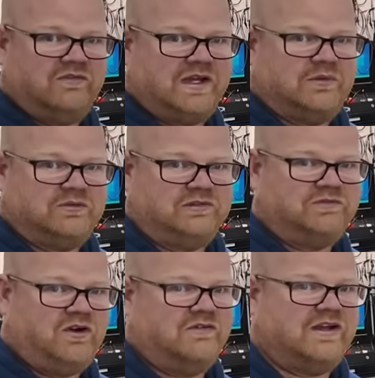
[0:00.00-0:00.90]
hours, that's
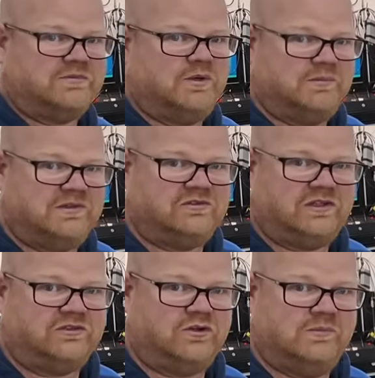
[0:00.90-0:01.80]
5 hours my business
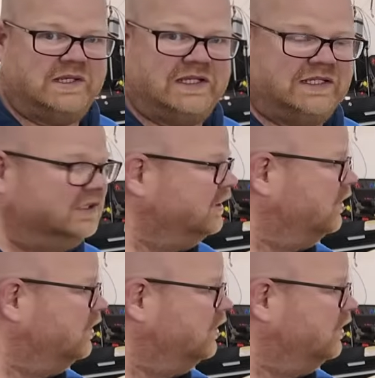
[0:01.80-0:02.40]
hasn't got me in it,